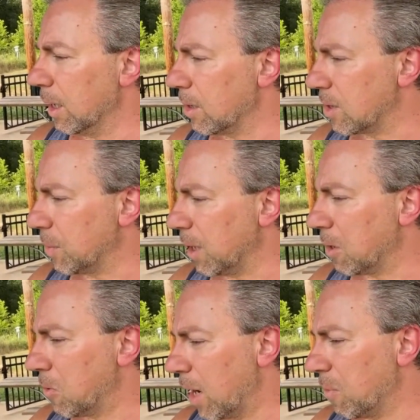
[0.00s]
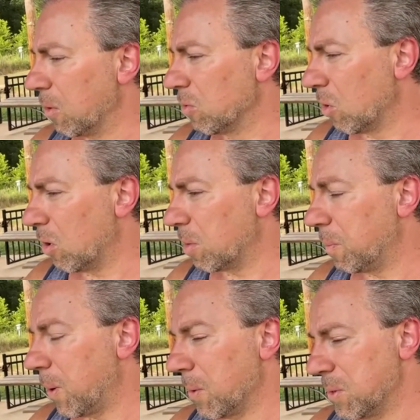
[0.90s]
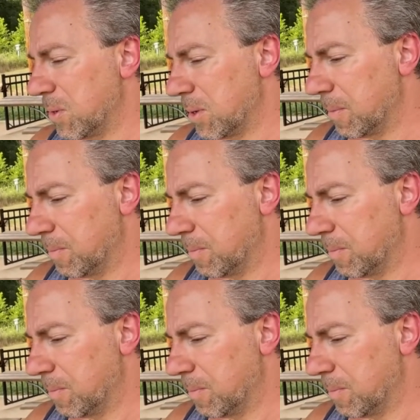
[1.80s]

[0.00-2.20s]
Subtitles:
and somebody had grabbed the wrong purse.